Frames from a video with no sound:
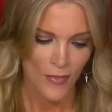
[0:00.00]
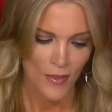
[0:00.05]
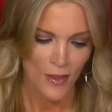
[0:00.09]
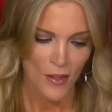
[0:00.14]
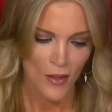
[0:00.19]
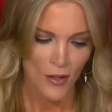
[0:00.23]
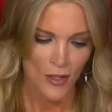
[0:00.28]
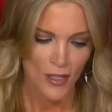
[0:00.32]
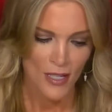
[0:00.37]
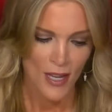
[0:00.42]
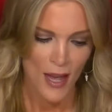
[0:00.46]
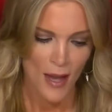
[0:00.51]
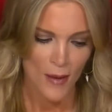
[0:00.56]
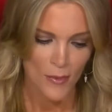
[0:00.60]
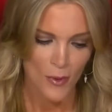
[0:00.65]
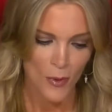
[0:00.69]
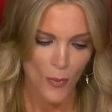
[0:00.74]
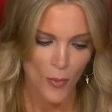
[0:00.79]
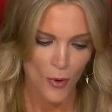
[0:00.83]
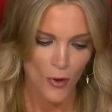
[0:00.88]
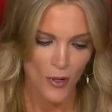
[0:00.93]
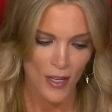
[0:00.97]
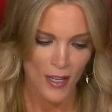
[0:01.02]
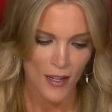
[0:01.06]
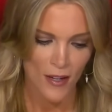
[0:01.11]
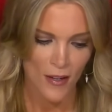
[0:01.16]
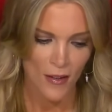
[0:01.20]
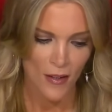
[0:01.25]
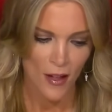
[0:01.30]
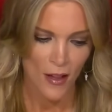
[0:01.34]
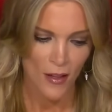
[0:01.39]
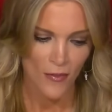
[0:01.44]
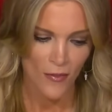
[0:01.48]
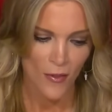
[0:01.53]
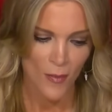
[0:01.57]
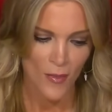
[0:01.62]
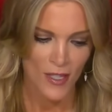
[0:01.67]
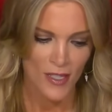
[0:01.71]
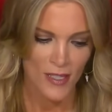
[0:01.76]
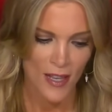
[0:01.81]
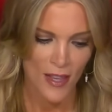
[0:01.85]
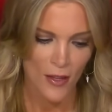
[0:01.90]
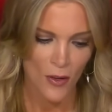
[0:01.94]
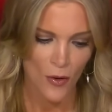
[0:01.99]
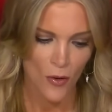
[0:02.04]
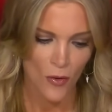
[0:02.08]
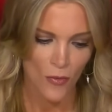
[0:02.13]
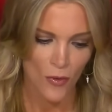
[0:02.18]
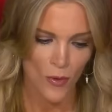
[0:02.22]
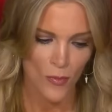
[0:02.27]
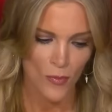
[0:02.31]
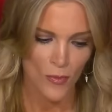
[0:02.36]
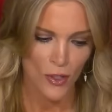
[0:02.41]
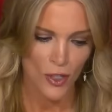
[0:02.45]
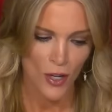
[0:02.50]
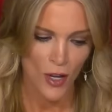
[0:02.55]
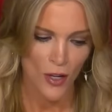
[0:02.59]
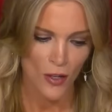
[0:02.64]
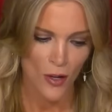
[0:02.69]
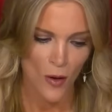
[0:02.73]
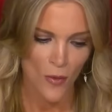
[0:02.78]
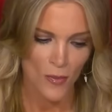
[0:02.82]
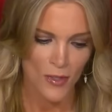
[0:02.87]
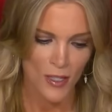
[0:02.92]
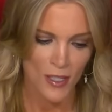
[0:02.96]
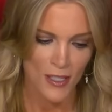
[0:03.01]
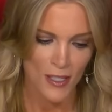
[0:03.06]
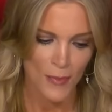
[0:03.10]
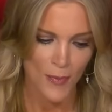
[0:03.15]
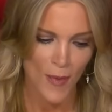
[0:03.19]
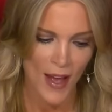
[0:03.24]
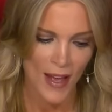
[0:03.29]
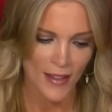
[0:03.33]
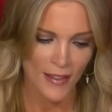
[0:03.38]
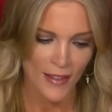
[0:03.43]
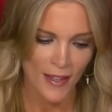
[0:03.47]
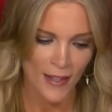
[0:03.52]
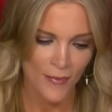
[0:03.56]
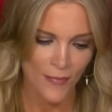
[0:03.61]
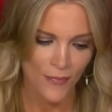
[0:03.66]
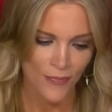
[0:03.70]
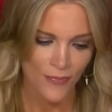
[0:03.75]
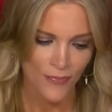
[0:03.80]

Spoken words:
New York Times reporting here, caller from inside the courtroom. Sean Combs is smiling